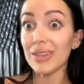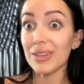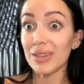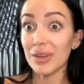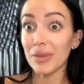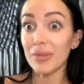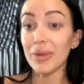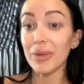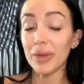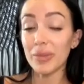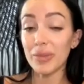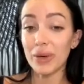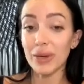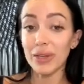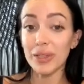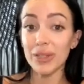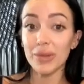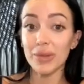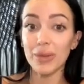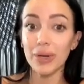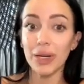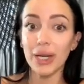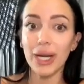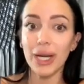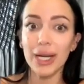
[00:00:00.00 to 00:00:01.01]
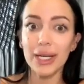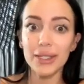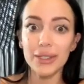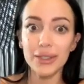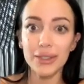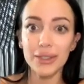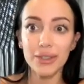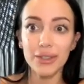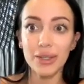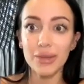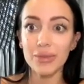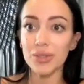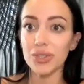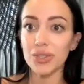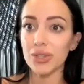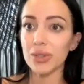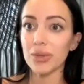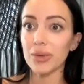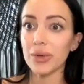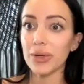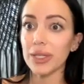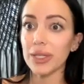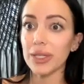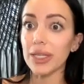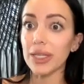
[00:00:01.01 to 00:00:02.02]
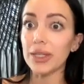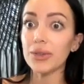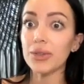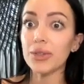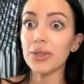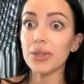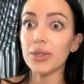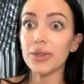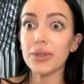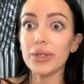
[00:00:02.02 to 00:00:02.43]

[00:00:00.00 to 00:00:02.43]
A big part of the work I do, and I'm sure the work that you do,